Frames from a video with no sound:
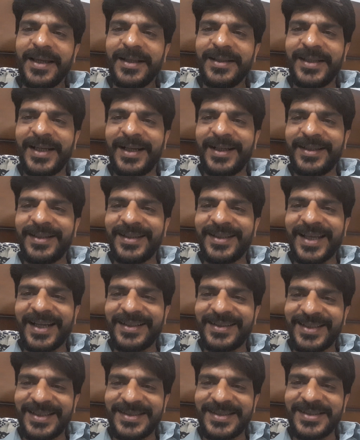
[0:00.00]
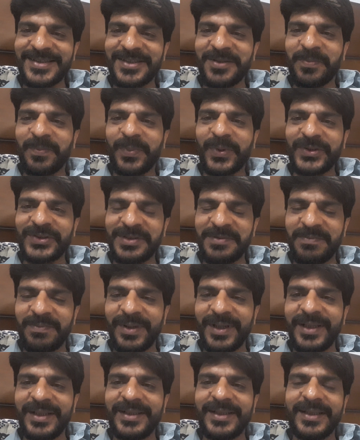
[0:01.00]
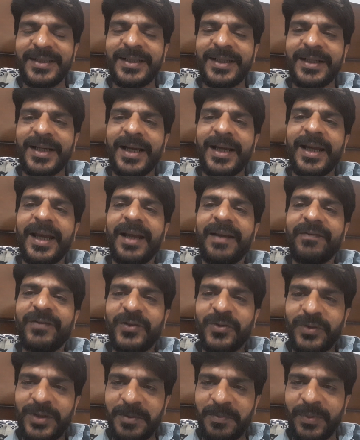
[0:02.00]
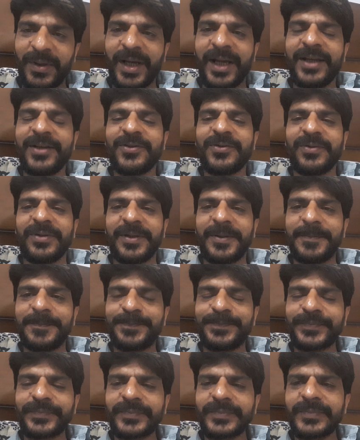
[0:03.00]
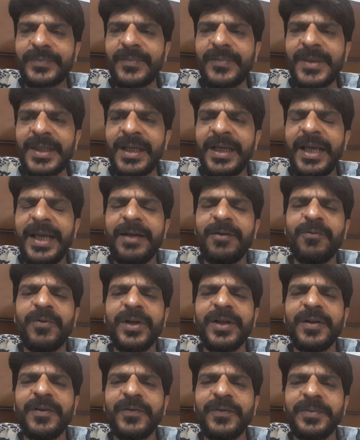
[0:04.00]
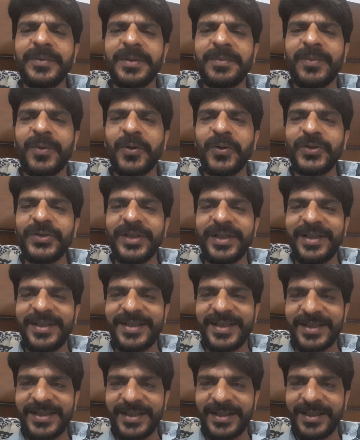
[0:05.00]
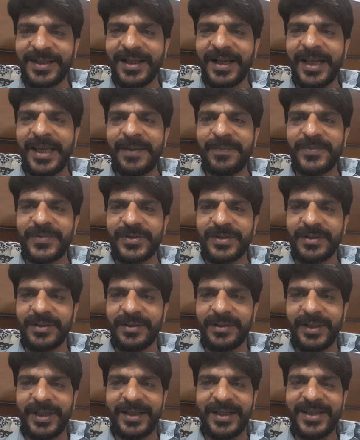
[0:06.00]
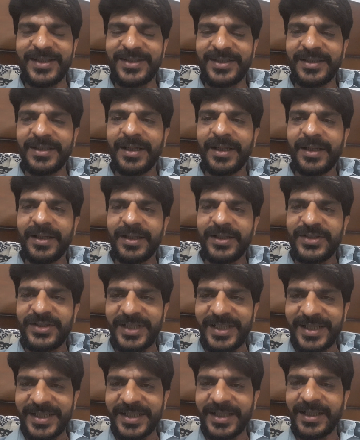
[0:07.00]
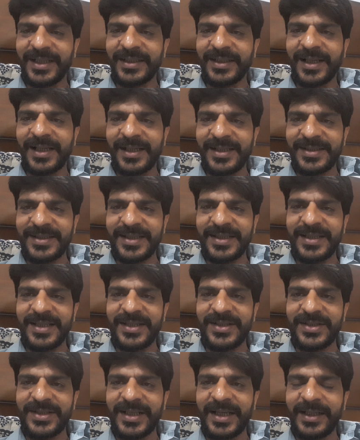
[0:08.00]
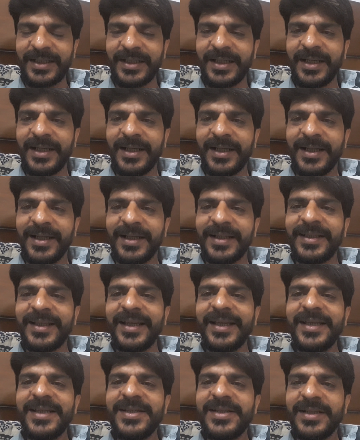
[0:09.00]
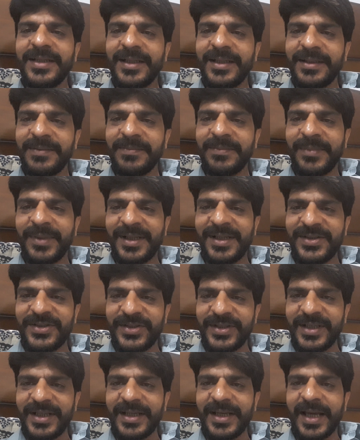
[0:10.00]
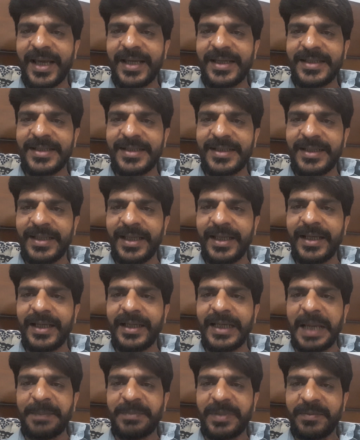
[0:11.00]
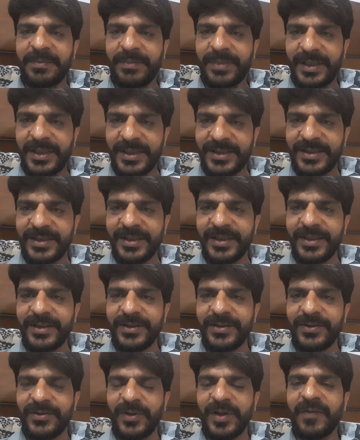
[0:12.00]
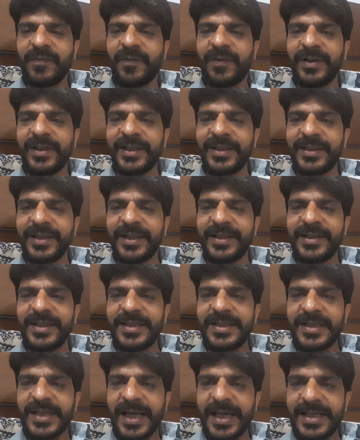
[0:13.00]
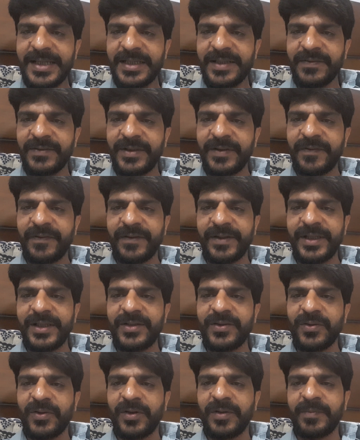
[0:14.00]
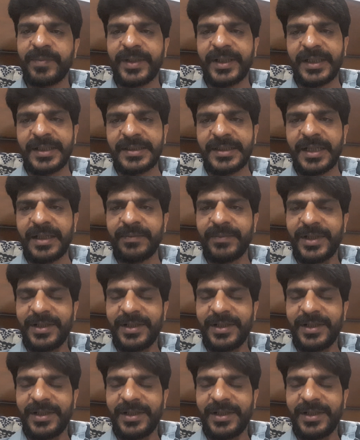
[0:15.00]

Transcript: That this is the possibility that I have to reply to him. And one of the most irritating claims in his strategic analysis is that the Indian military has the capability to inflict a decisive defeat on Pakistan